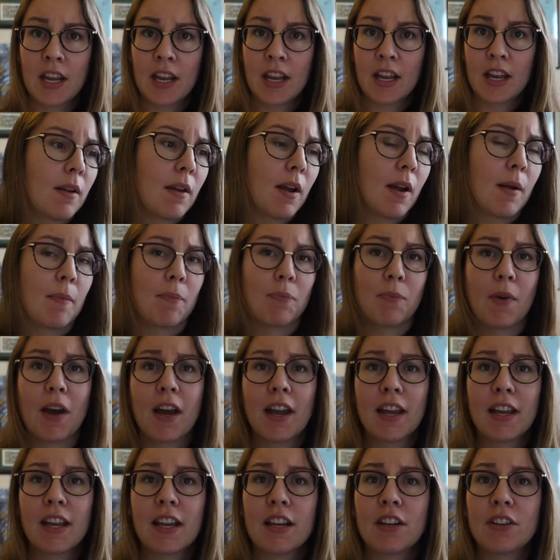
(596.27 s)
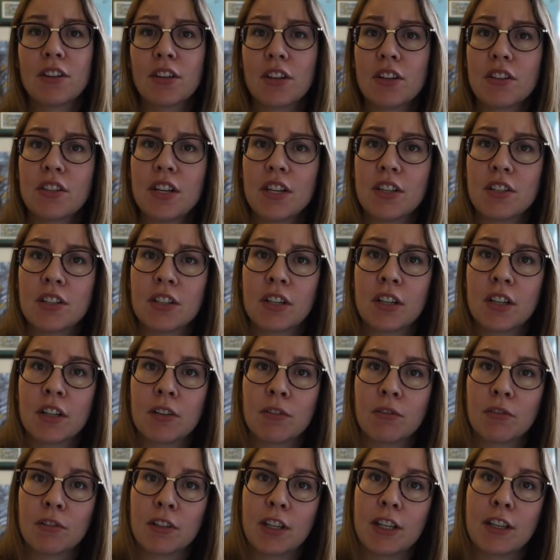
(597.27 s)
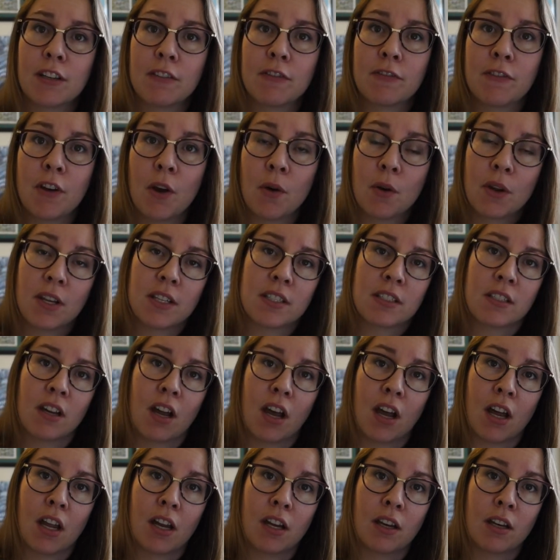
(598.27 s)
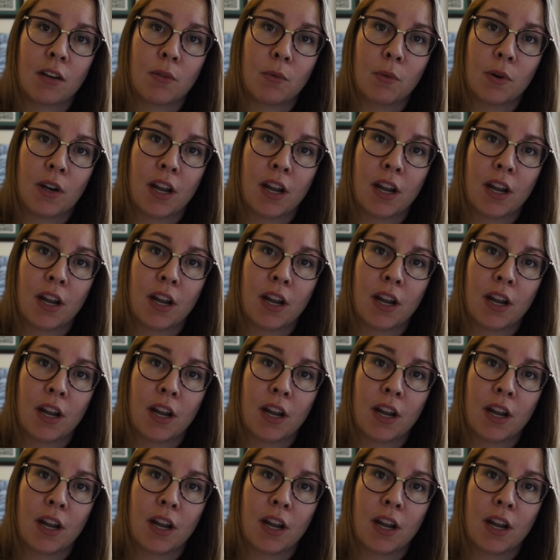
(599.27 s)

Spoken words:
What my intern teacher really focused on